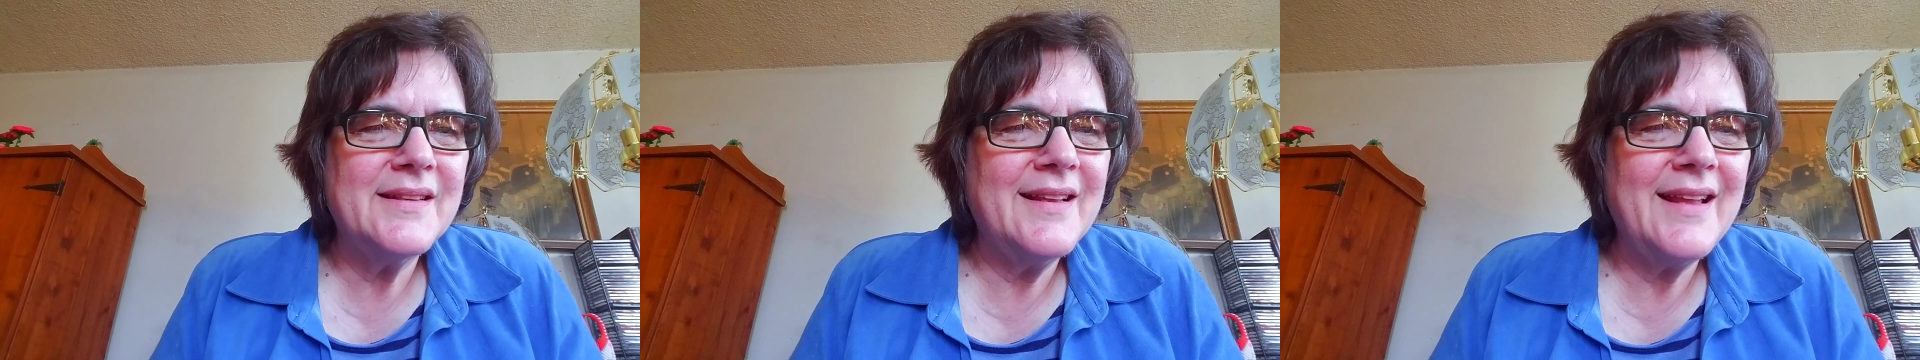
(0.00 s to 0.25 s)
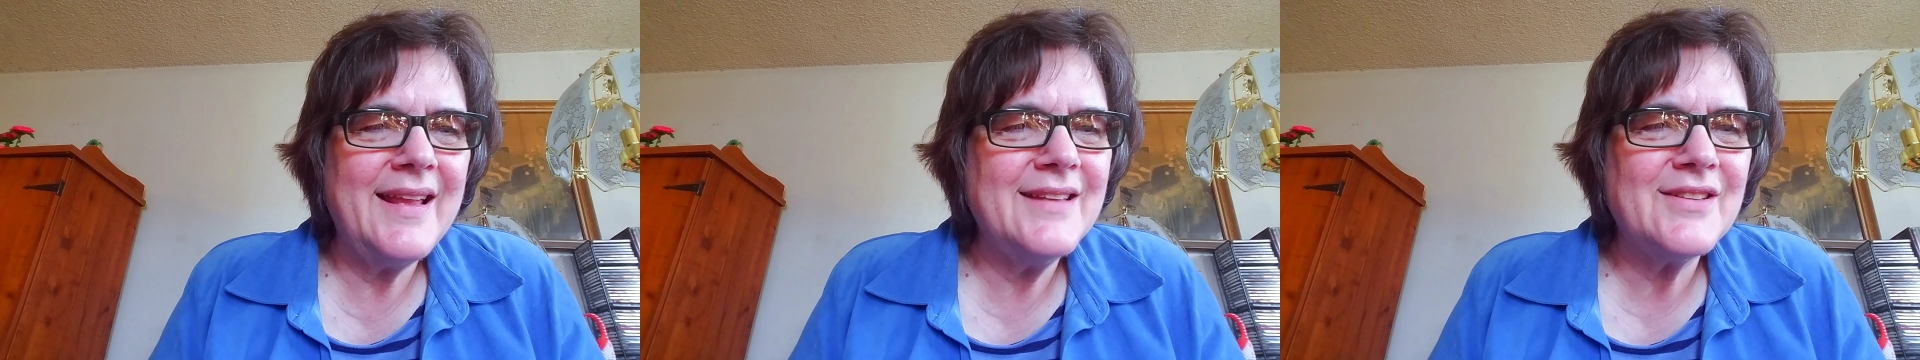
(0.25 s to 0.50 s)

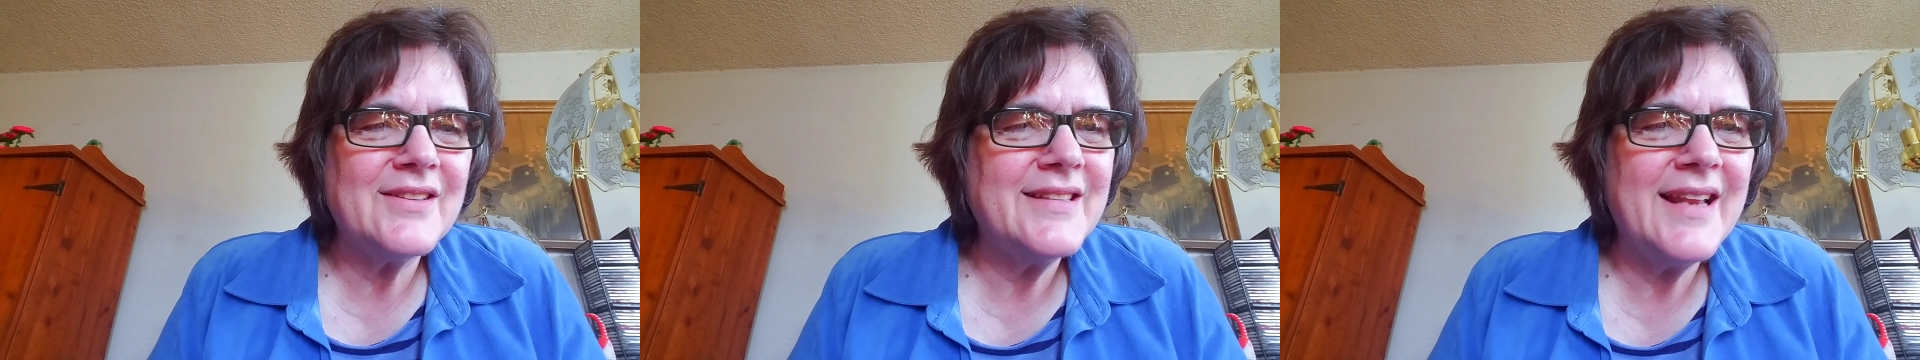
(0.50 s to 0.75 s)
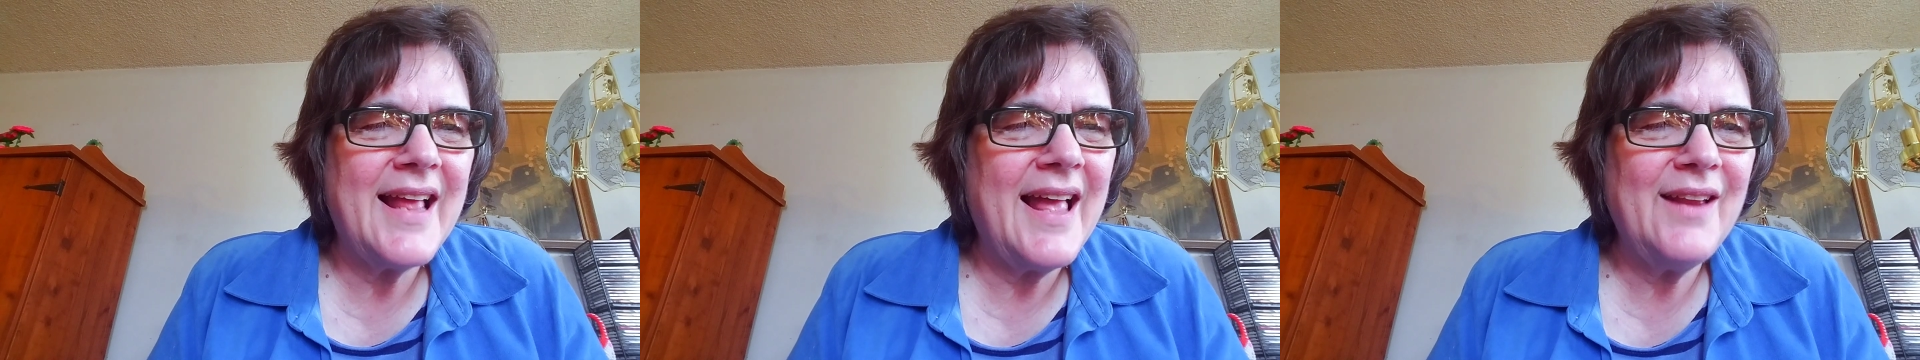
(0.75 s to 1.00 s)
Esau
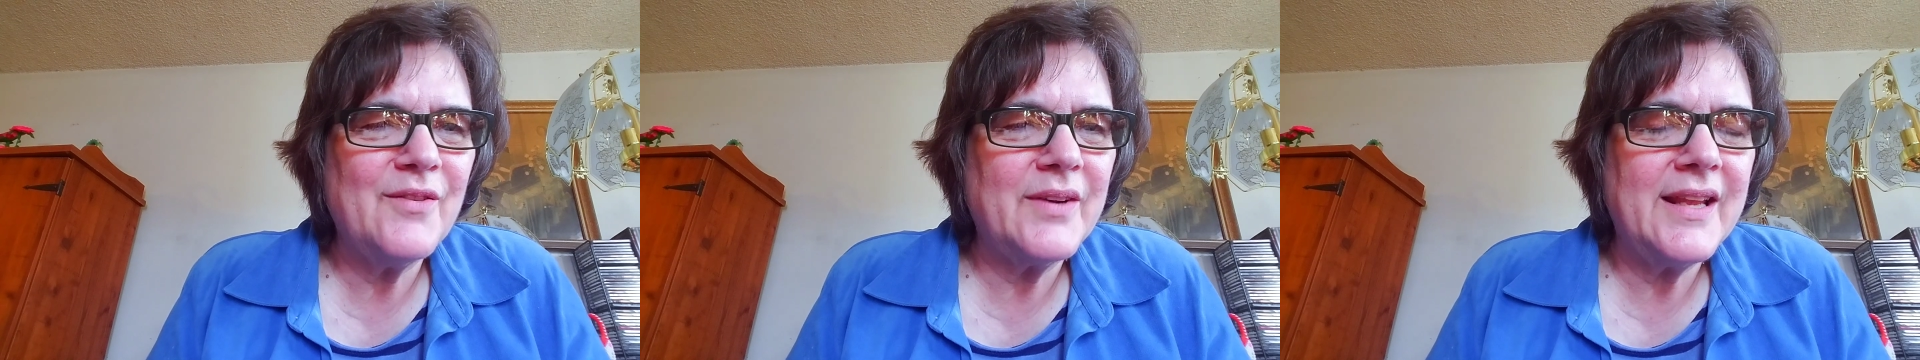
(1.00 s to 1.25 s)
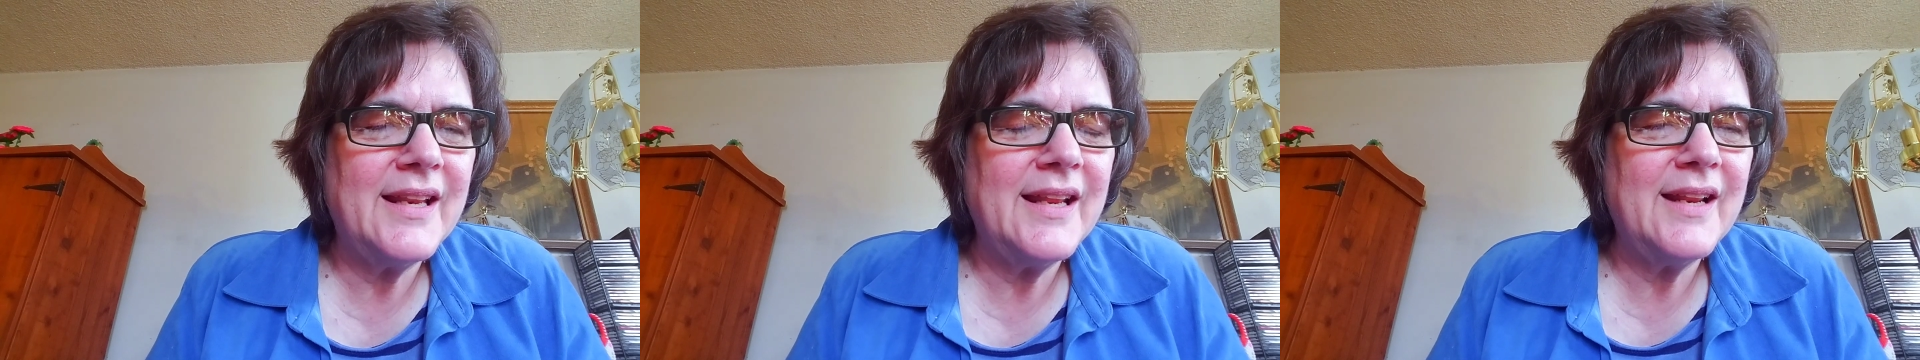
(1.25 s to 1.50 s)
said, I don't
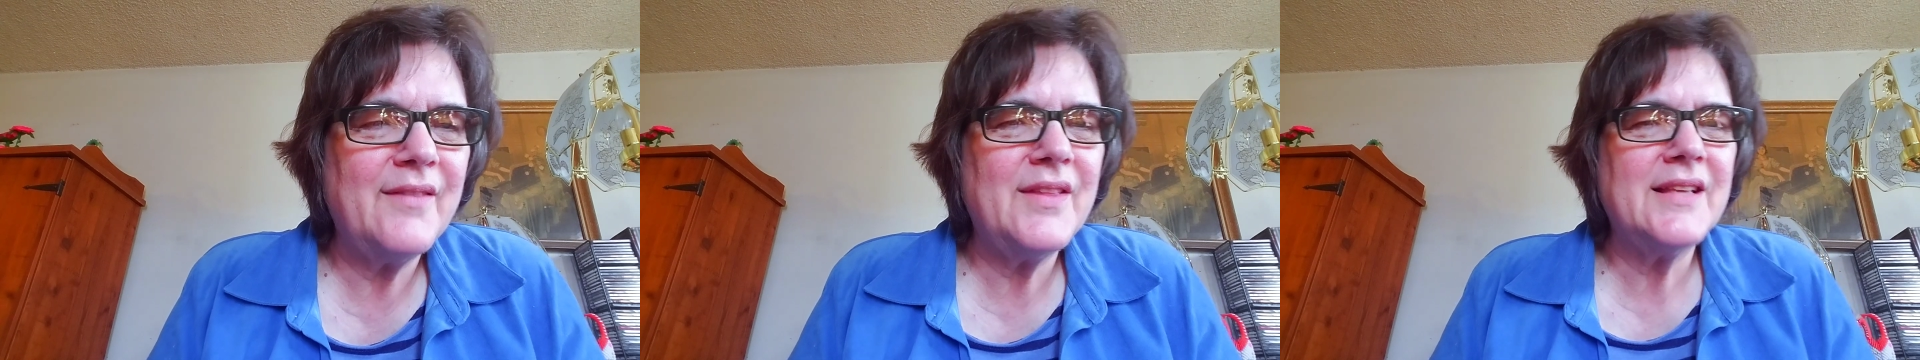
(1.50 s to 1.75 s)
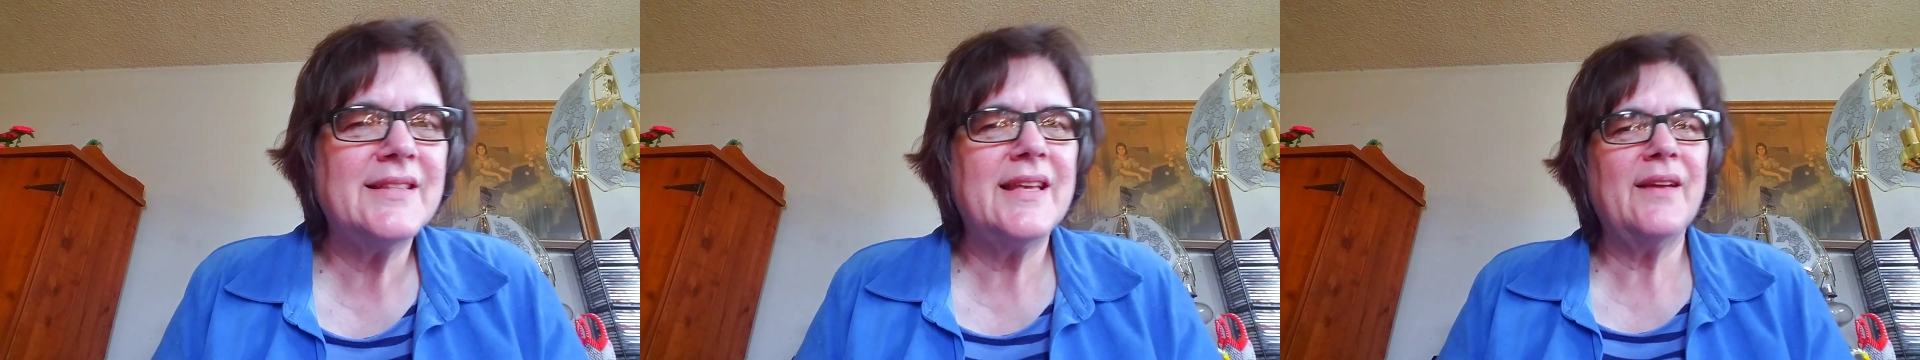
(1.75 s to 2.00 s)
need any of
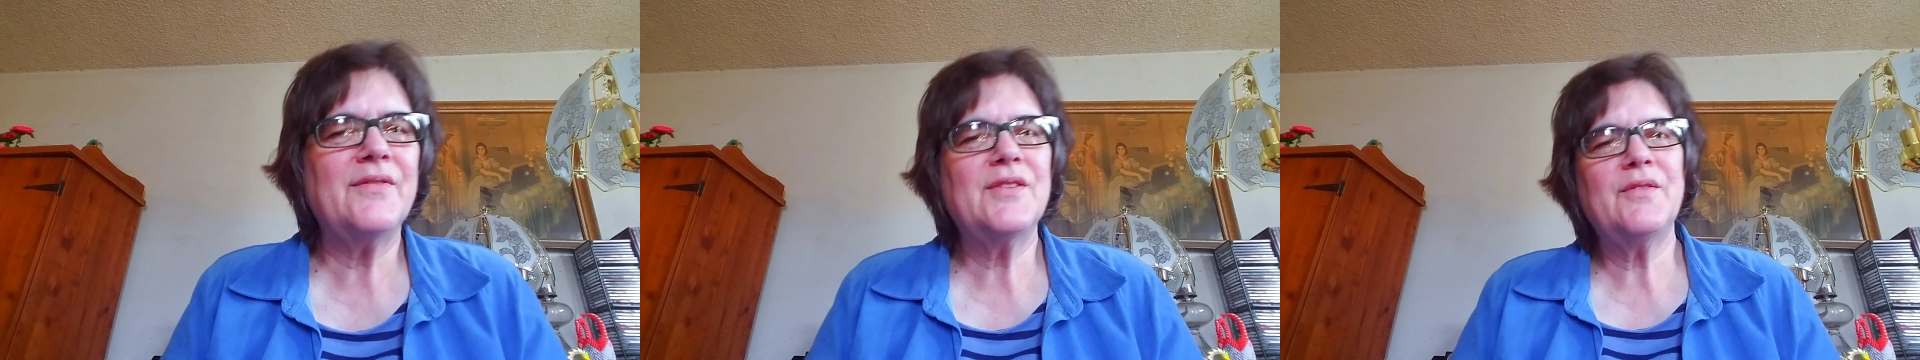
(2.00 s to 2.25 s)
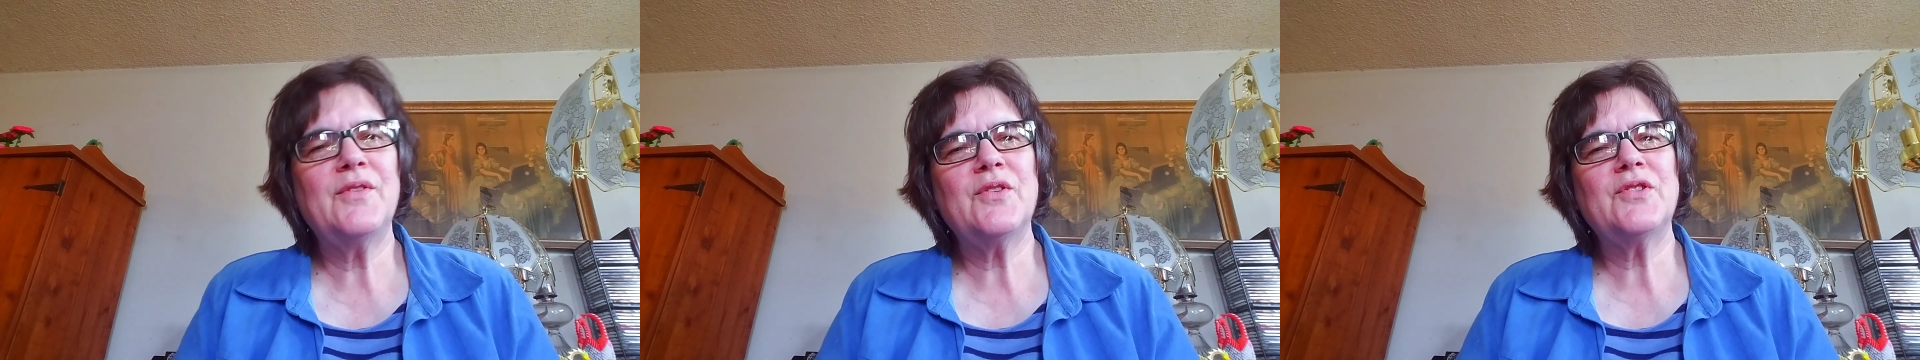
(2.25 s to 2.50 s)
these gifts
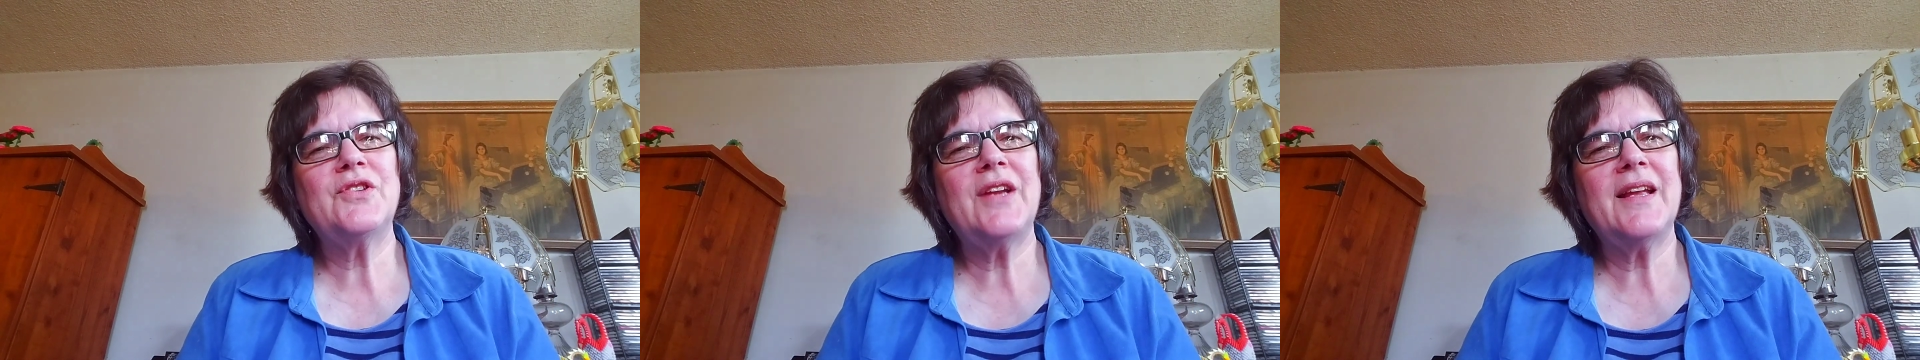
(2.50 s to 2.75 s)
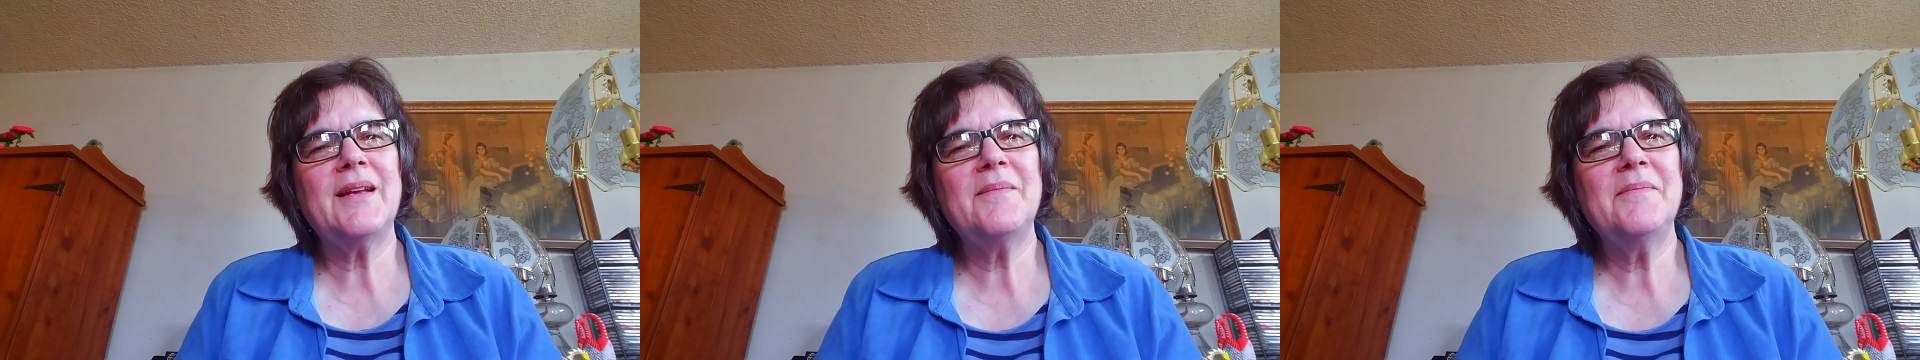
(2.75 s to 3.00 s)
of yours,
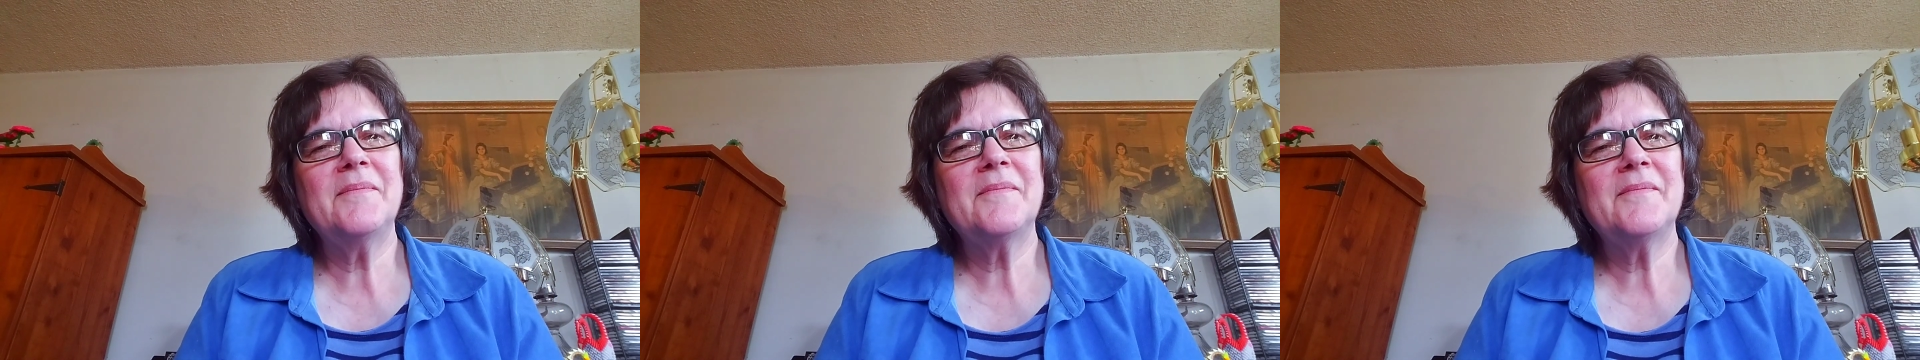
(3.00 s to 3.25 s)
Jacob.